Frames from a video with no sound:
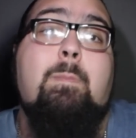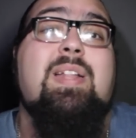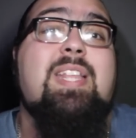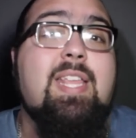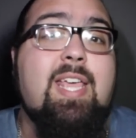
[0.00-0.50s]

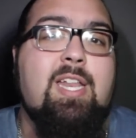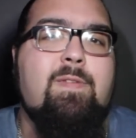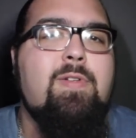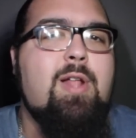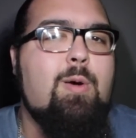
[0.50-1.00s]
But then again,
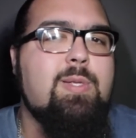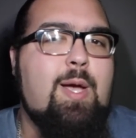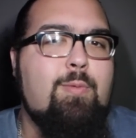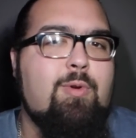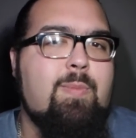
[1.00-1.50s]
if you're in a
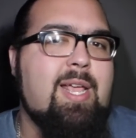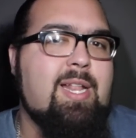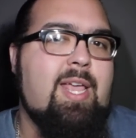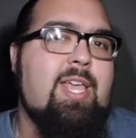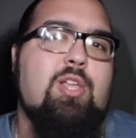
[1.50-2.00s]
hotel room and they
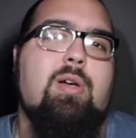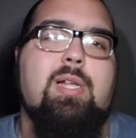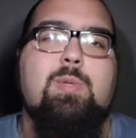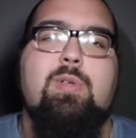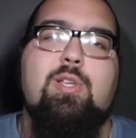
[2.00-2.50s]
can hear you,
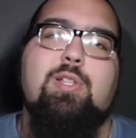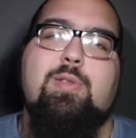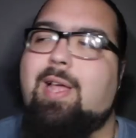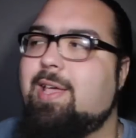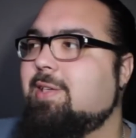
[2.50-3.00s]
that's what you gotta
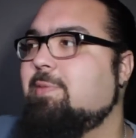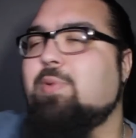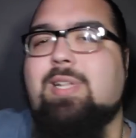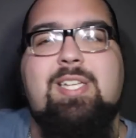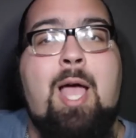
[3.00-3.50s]
do, like, you
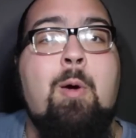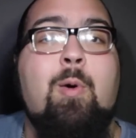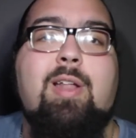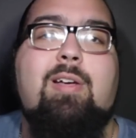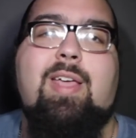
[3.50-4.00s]
put the shower
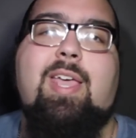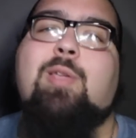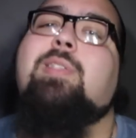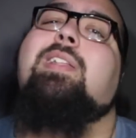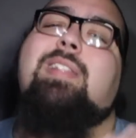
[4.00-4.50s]
on and they can't hear
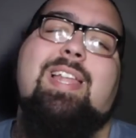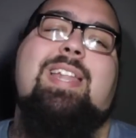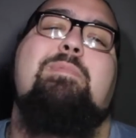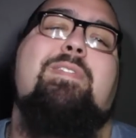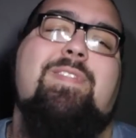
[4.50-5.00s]
you, then let
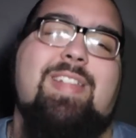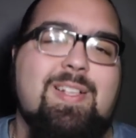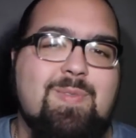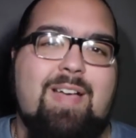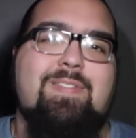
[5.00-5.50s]
them off with it.
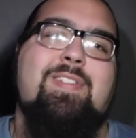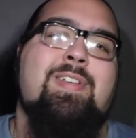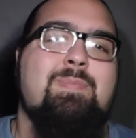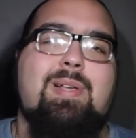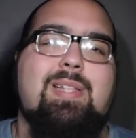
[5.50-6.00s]
That's what I have to do
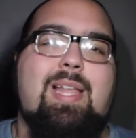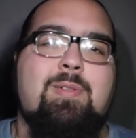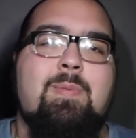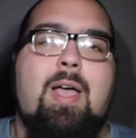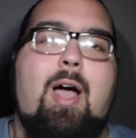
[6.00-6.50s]
because mine's
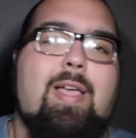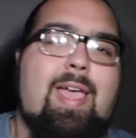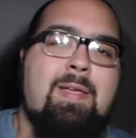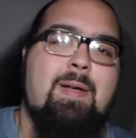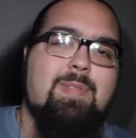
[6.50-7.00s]
allowed.
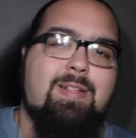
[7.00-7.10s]
Okay, I'm